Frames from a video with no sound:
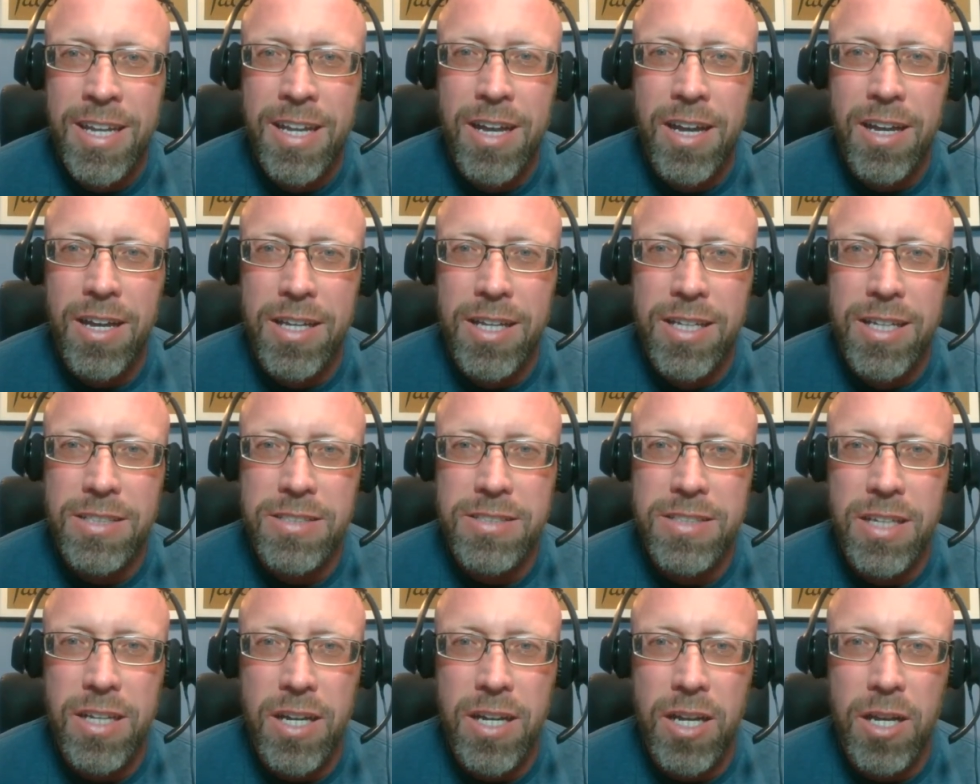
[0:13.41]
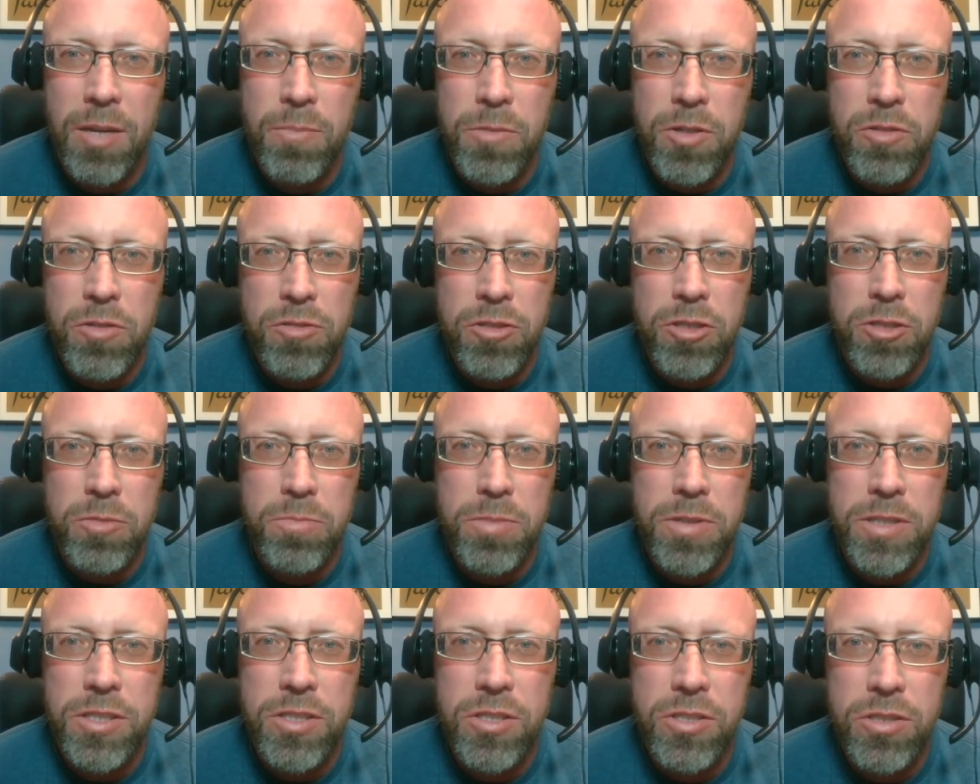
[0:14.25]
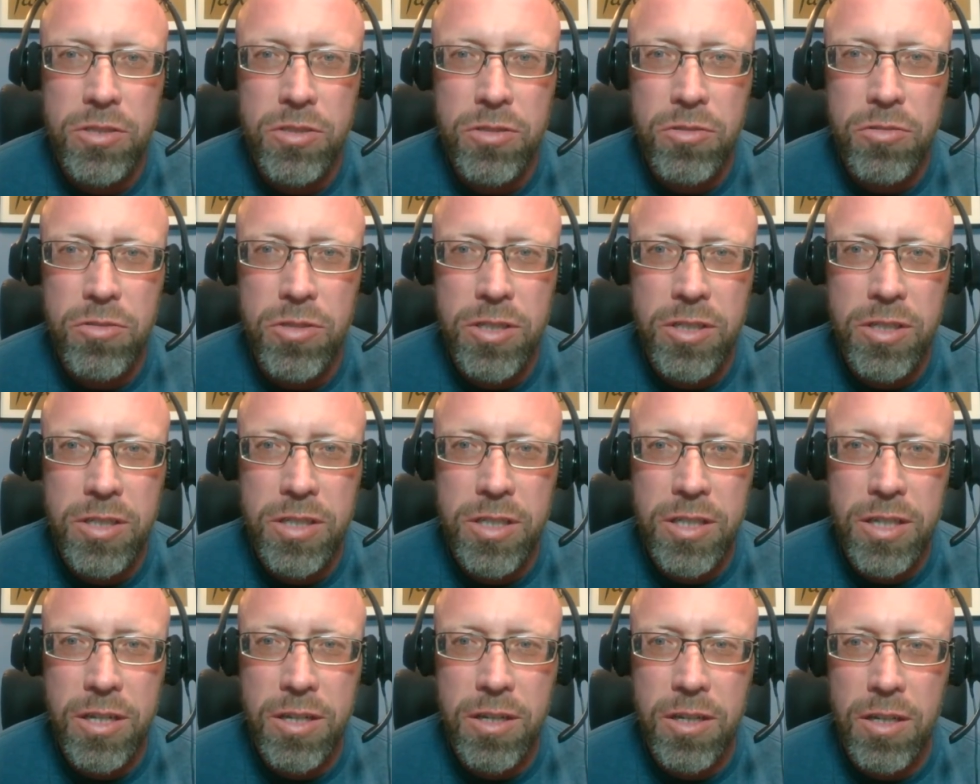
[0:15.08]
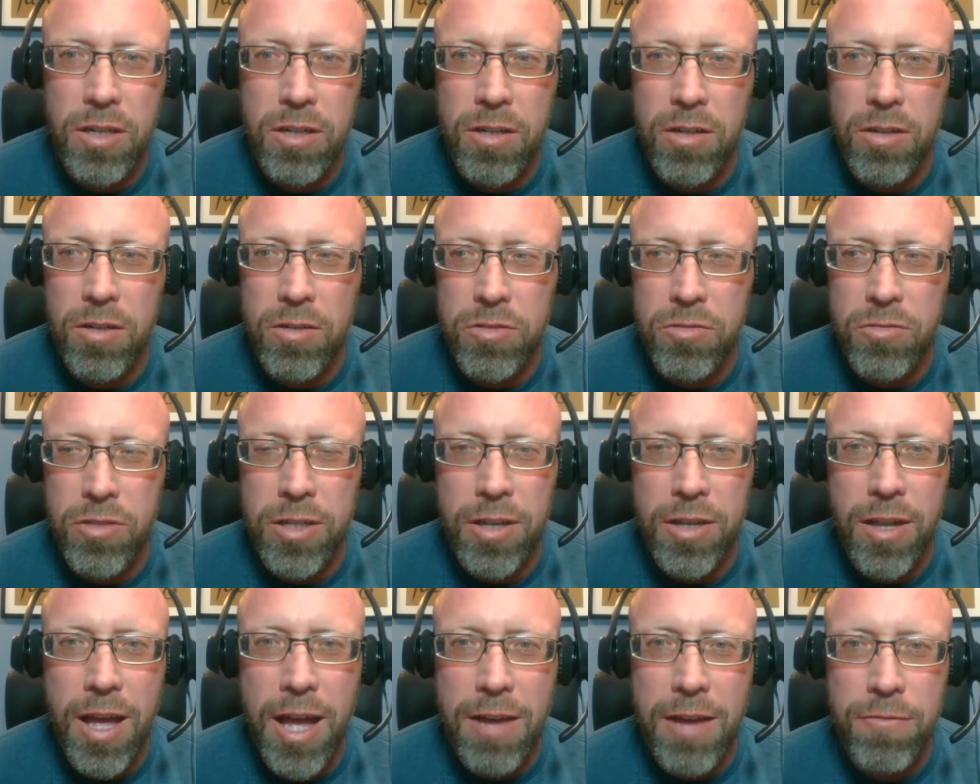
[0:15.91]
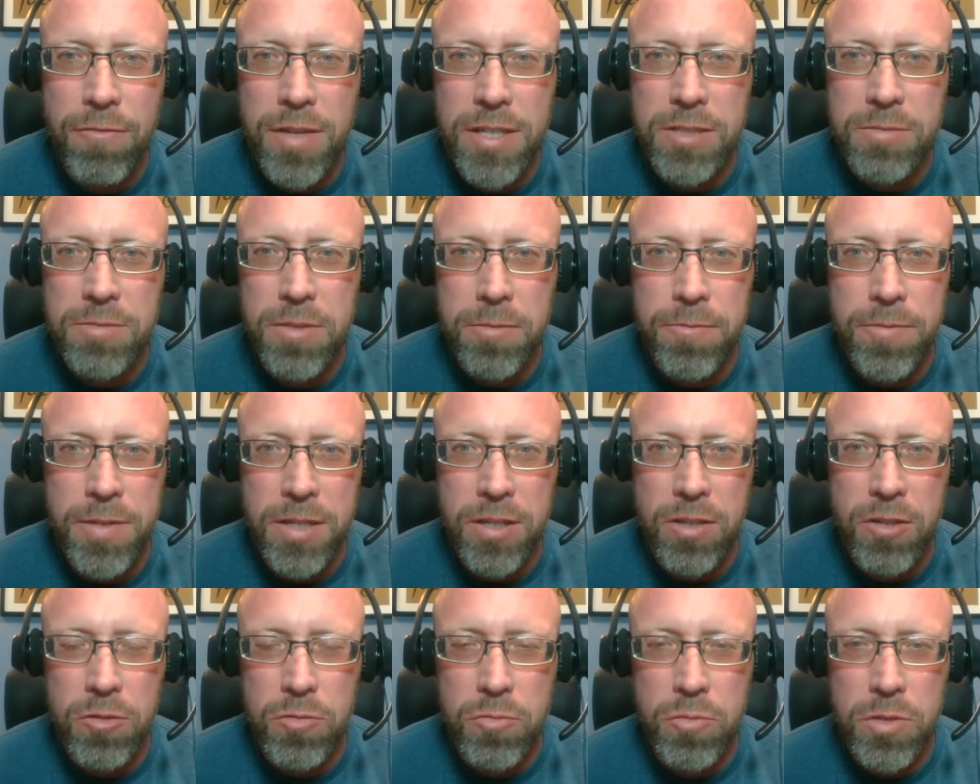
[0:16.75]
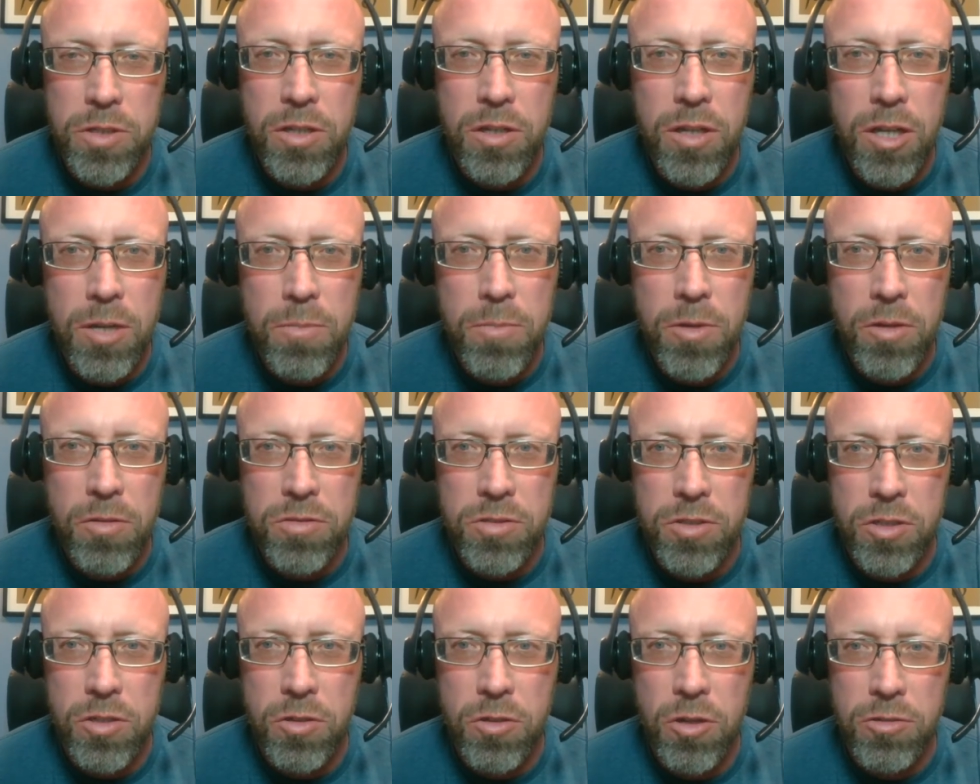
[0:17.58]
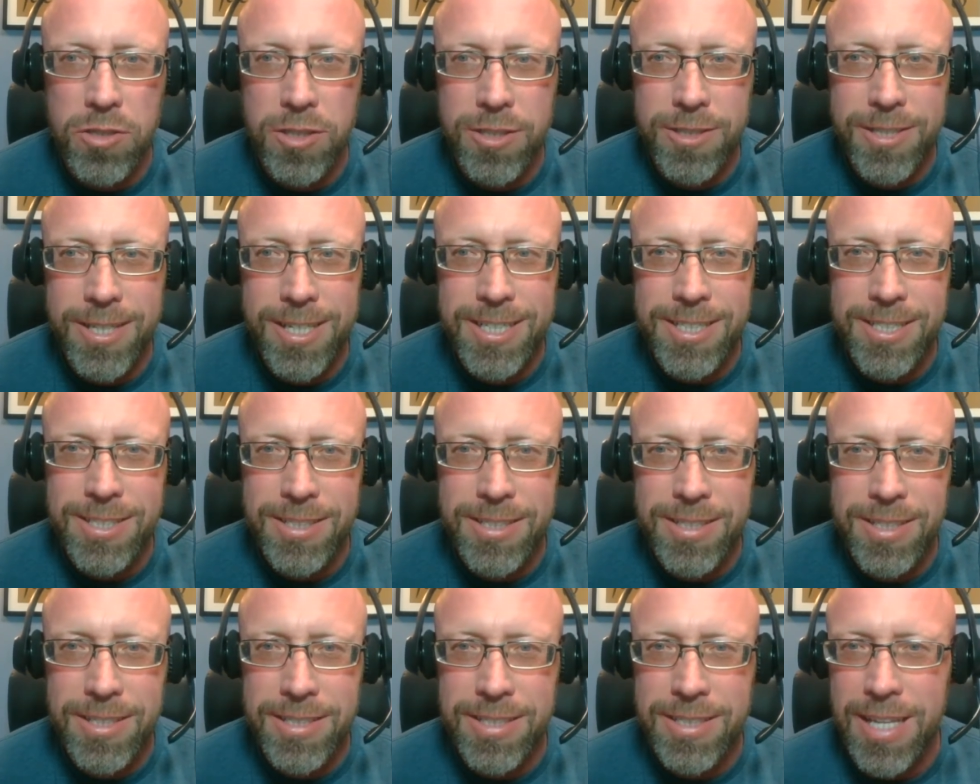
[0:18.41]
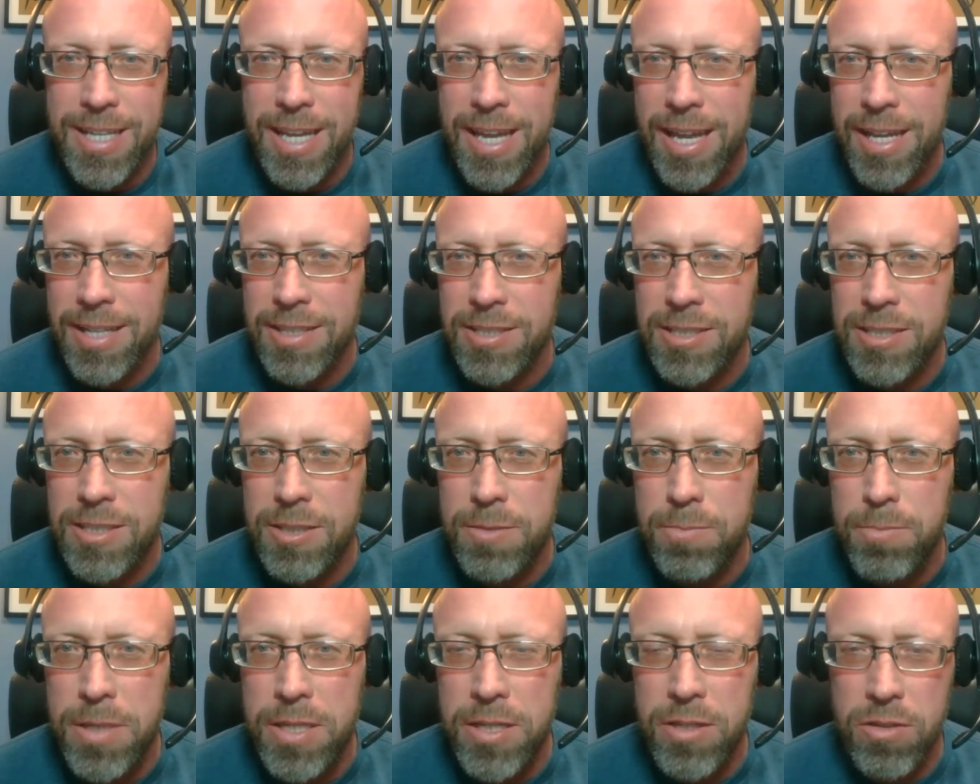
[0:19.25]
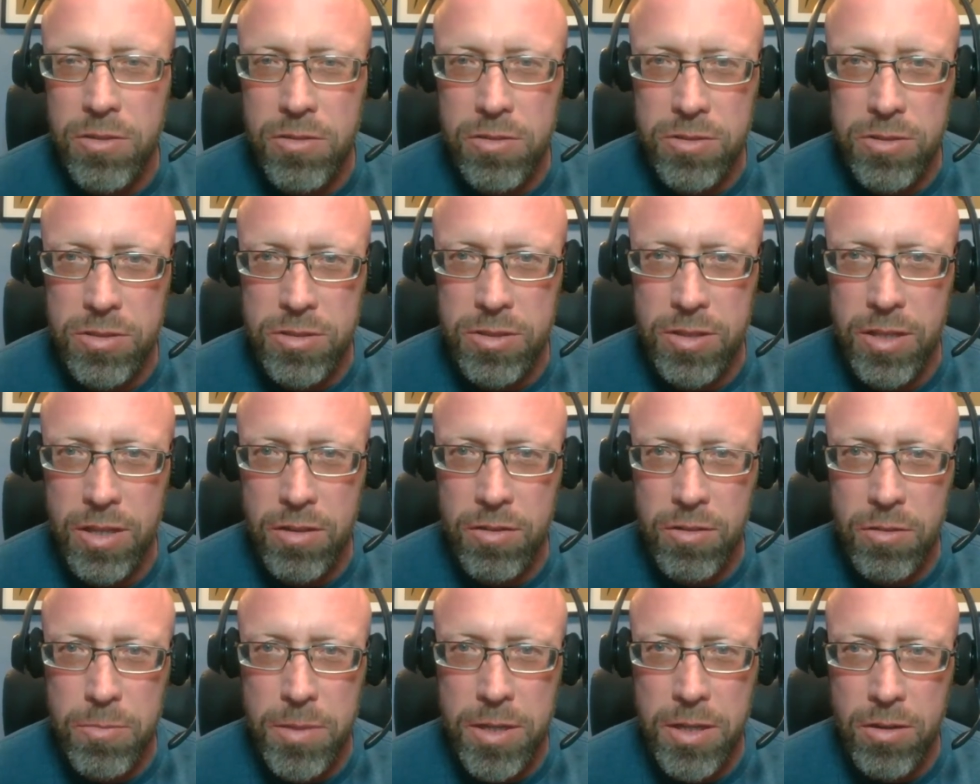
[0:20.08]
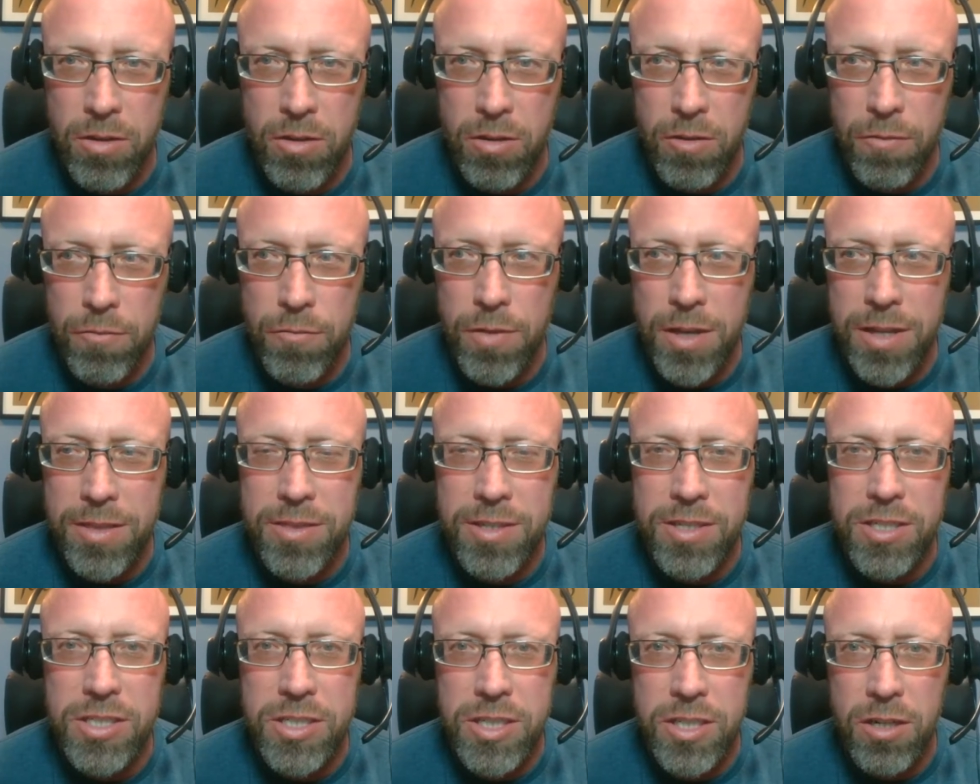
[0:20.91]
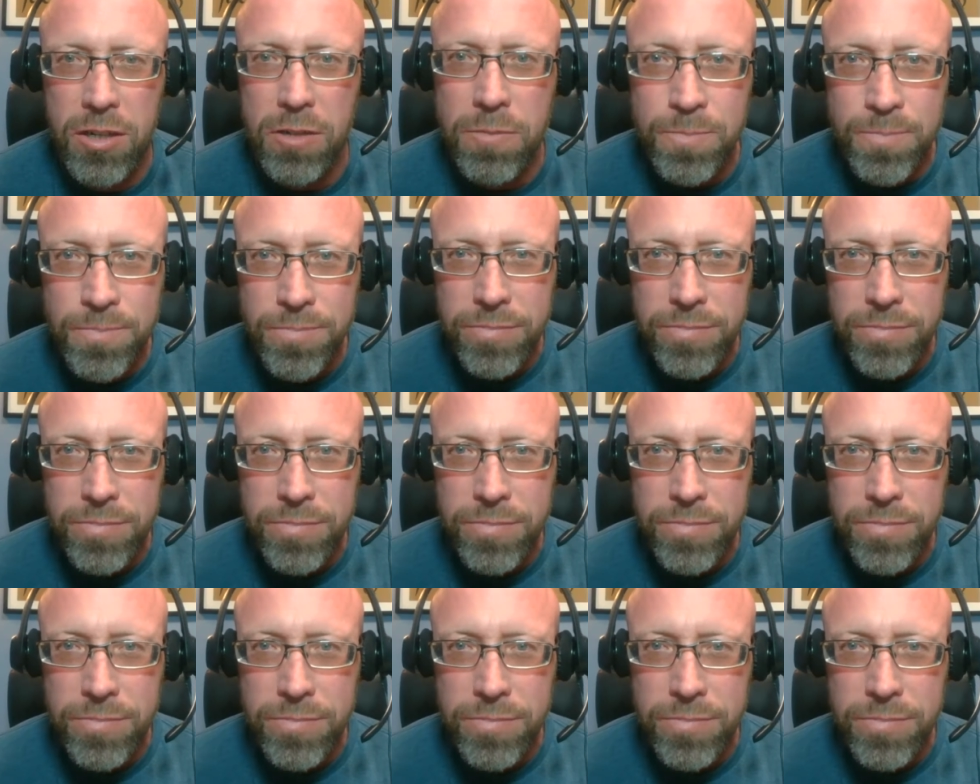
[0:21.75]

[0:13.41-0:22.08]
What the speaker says: is that I'm going to be shooting or doing live Facebook videos with club owners across the nation and speakers that are going to be at our event this year,